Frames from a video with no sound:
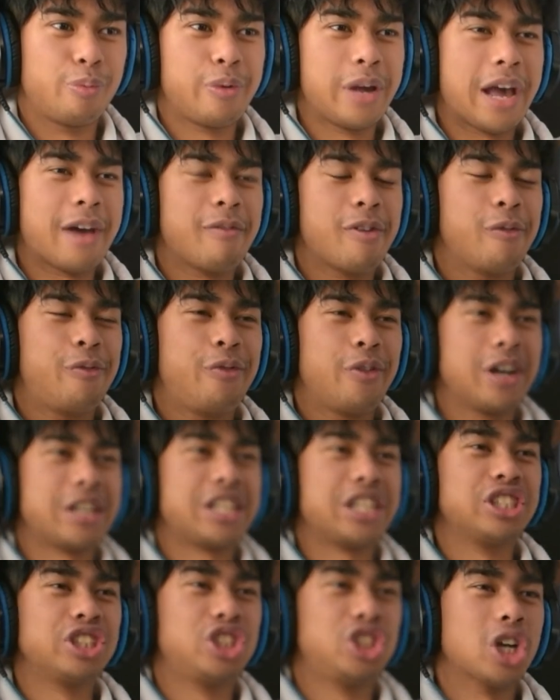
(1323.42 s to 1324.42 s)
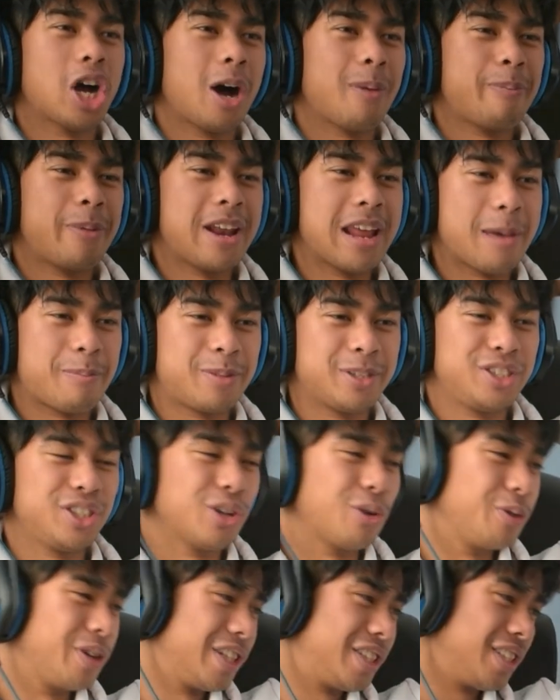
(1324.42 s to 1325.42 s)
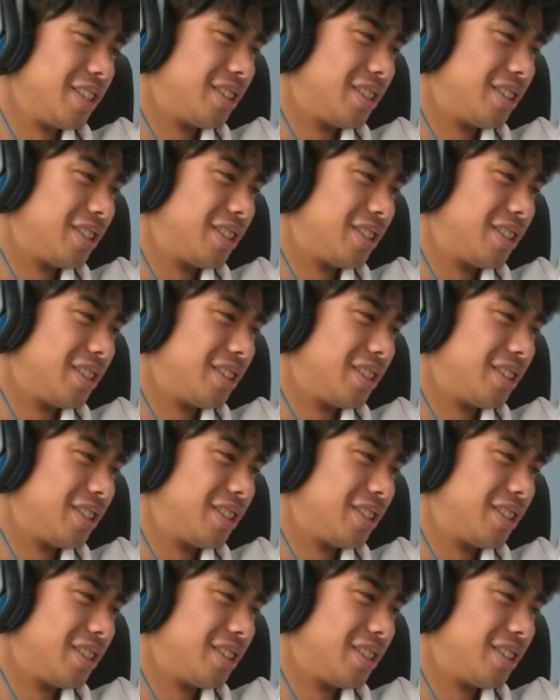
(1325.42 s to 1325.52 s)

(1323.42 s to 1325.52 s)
We have a fucking shopping episode. This